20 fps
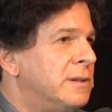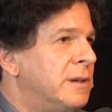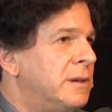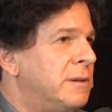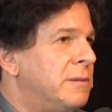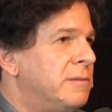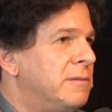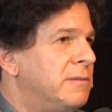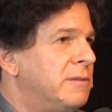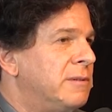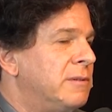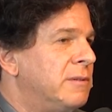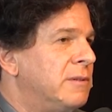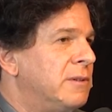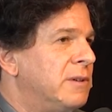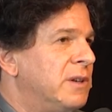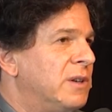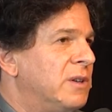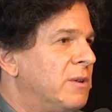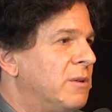And
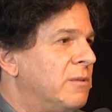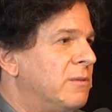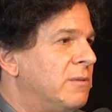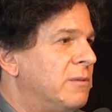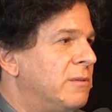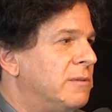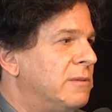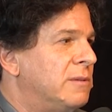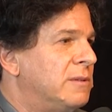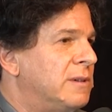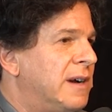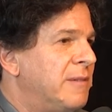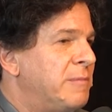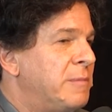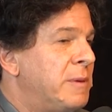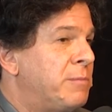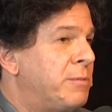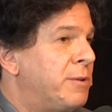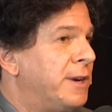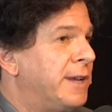you know, I've
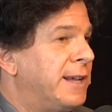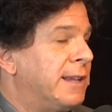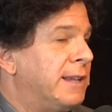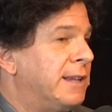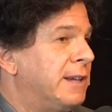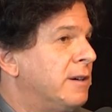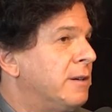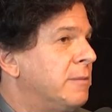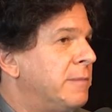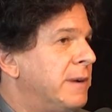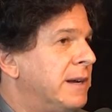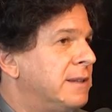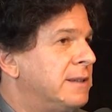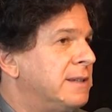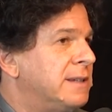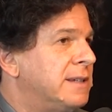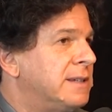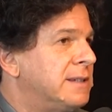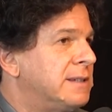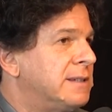been pretty clear
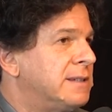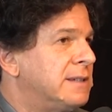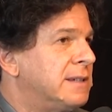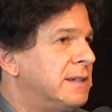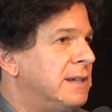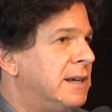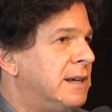about this.